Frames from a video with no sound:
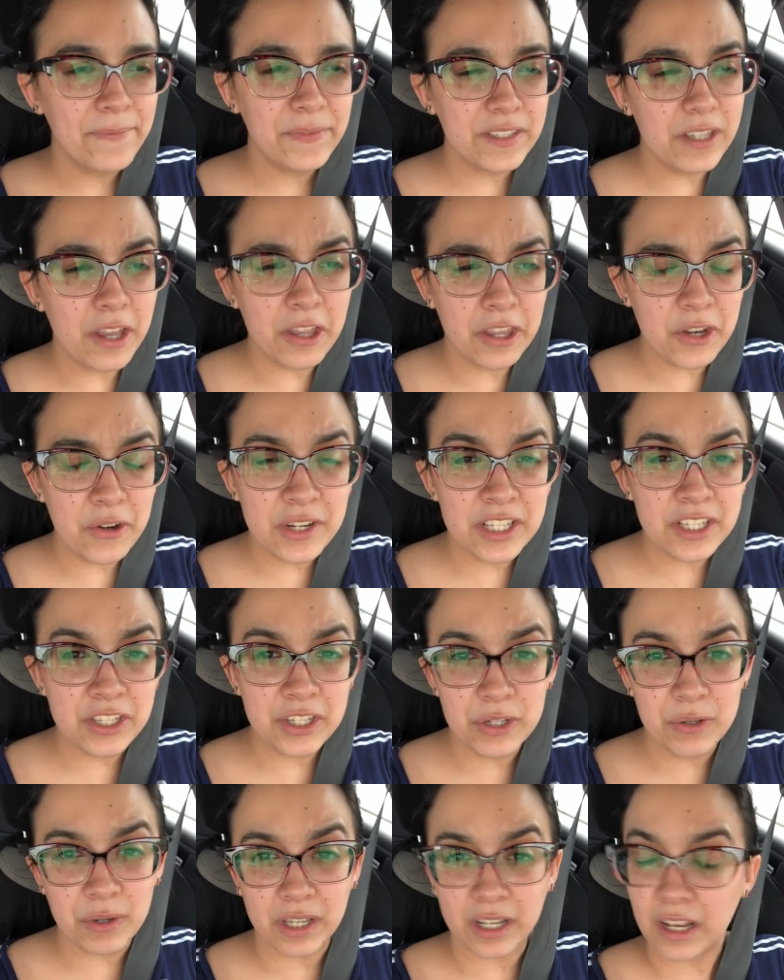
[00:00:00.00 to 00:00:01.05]
That's all there is
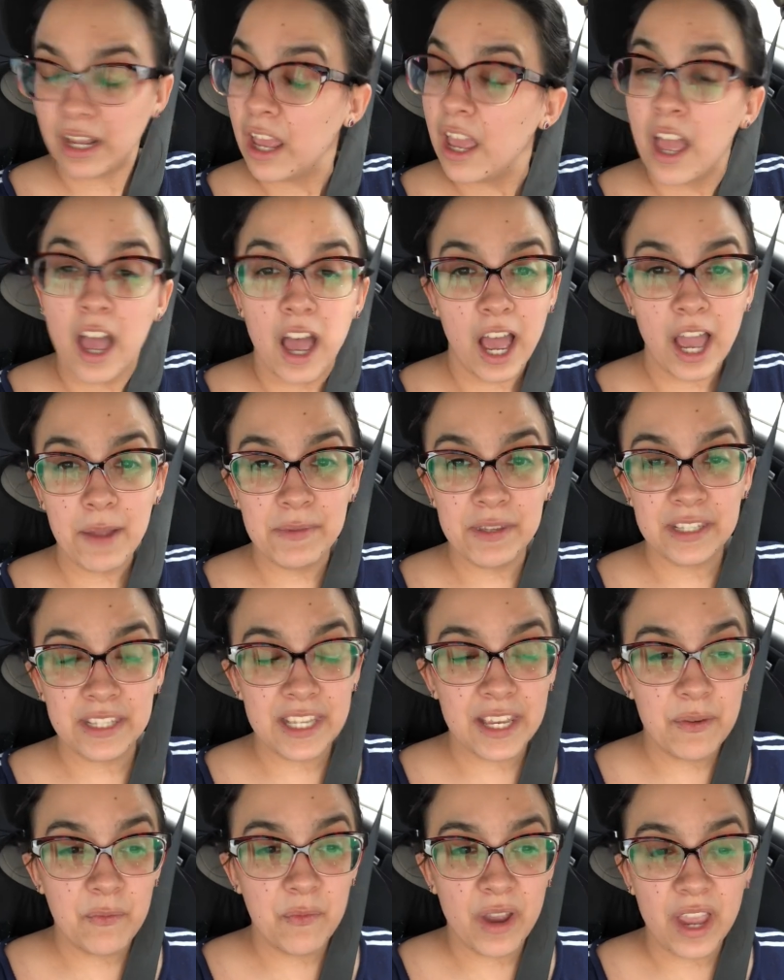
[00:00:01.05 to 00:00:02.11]
to it. I'm the
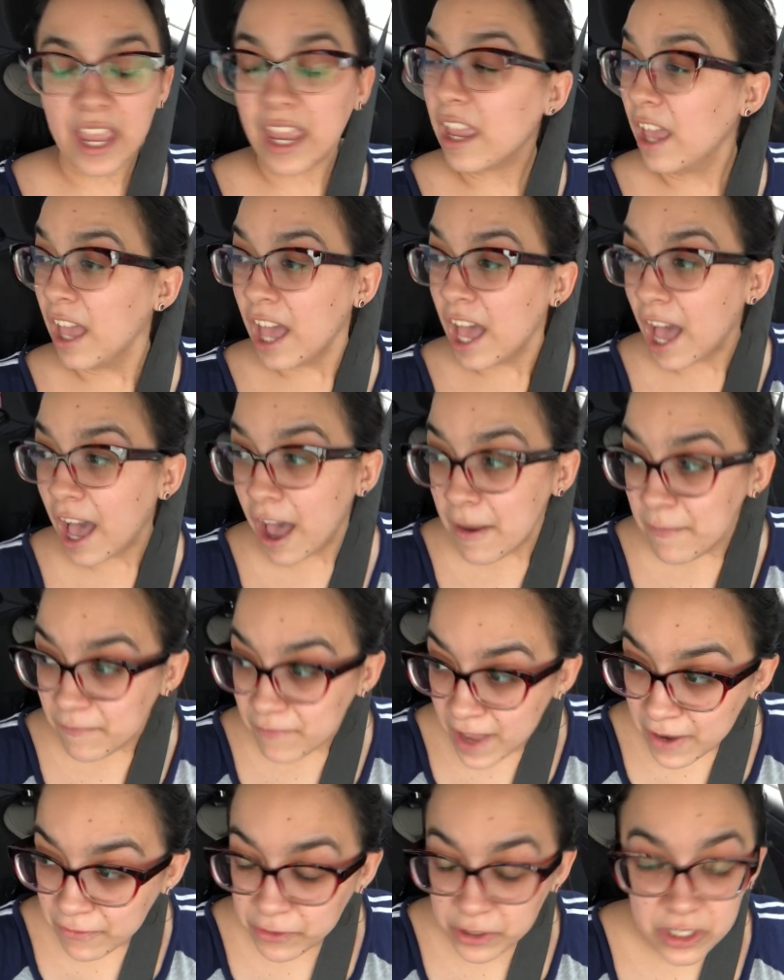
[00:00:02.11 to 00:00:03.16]
same way. I'm
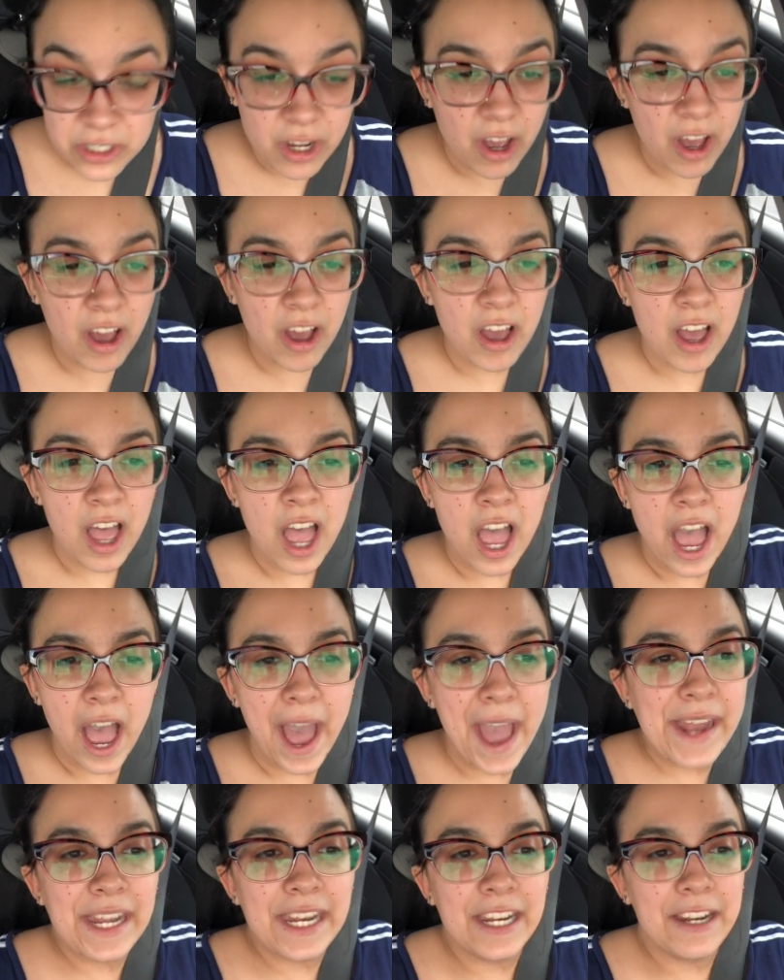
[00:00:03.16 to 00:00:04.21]
five foot tall.
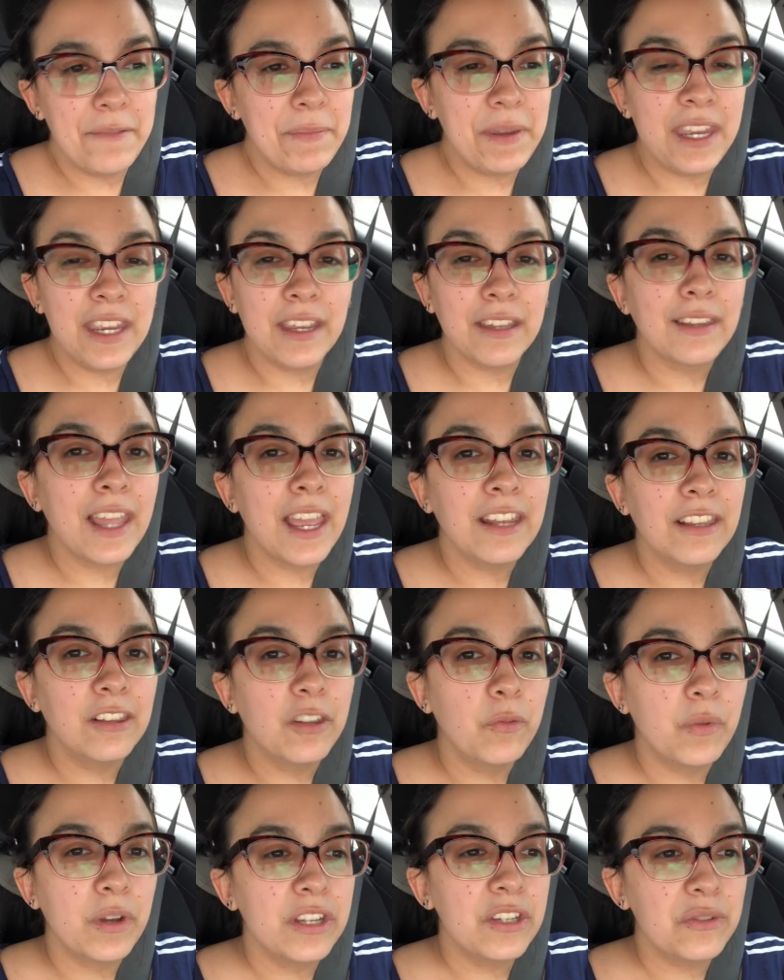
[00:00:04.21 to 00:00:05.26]
I need to be in like
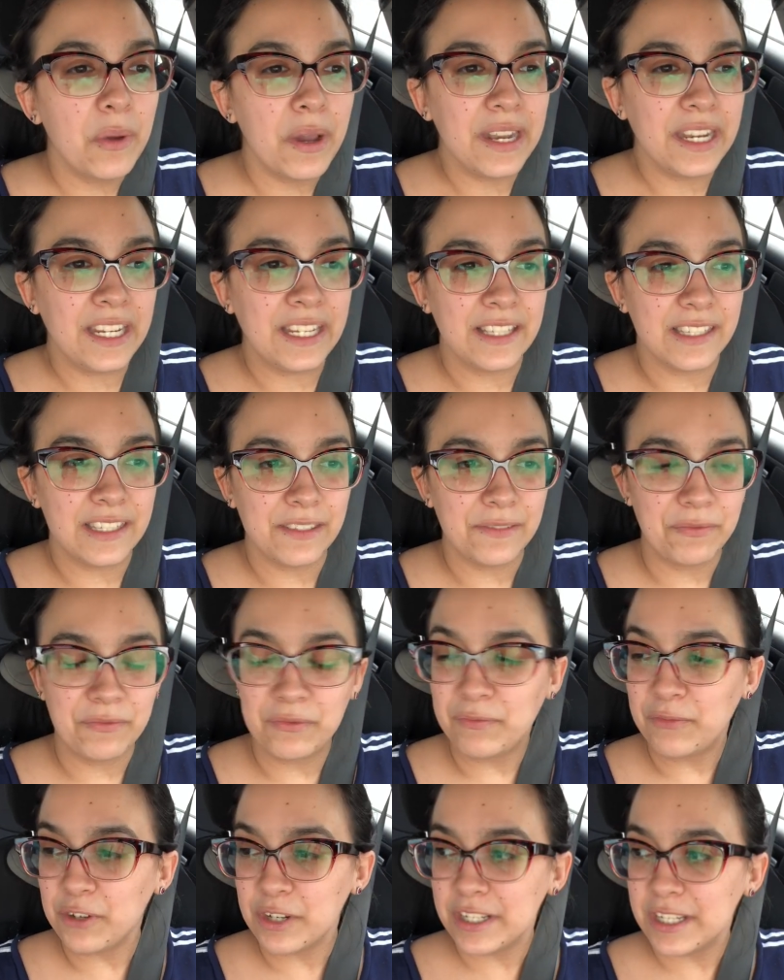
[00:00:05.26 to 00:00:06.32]
the
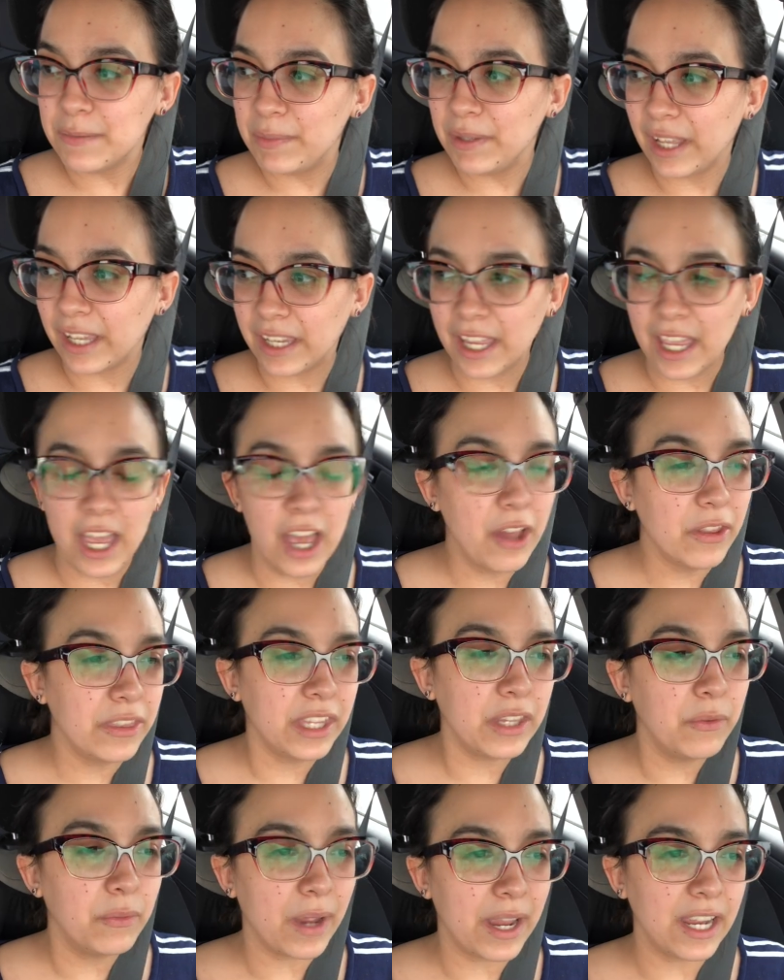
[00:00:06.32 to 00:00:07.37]
120s for it to be like a
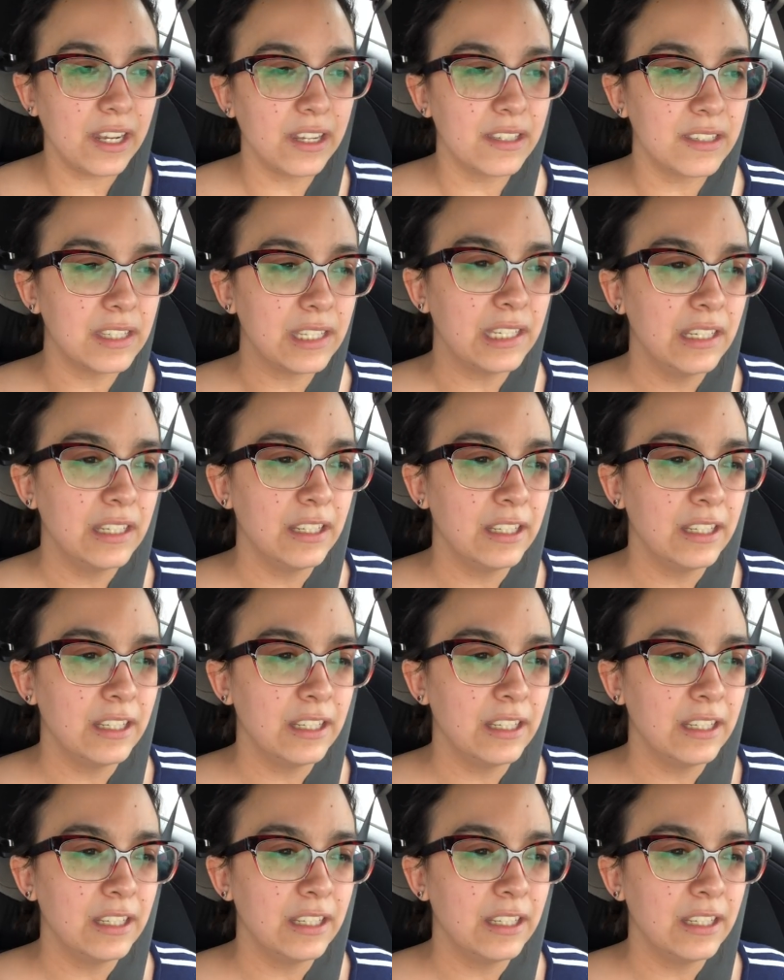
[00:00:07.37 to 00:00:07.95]
healthy weight.